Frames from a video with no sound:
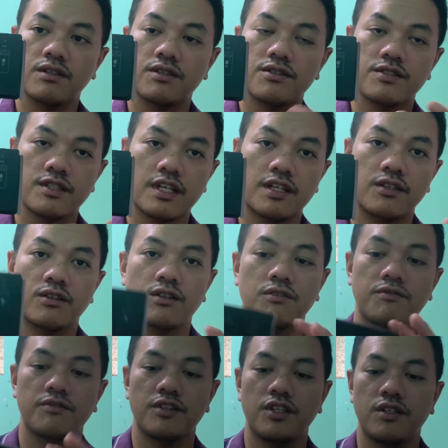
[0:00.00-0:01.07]
set of
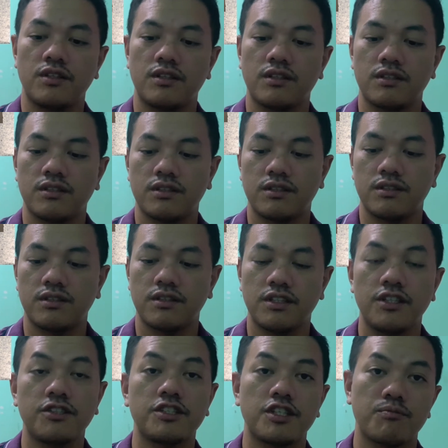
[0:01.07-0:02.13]

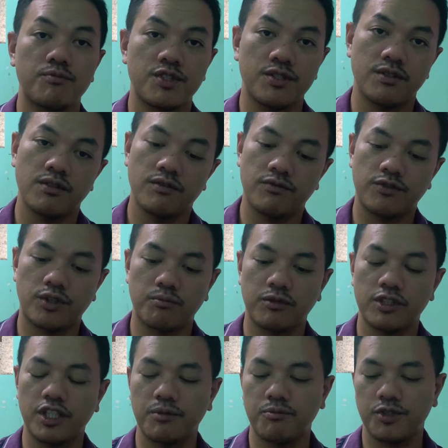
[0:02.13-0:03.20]
ear tips from
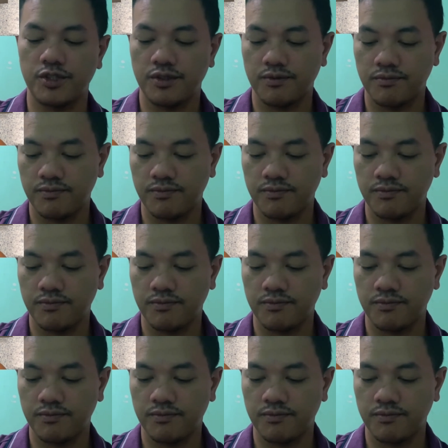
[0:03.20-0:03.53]
Klipsch.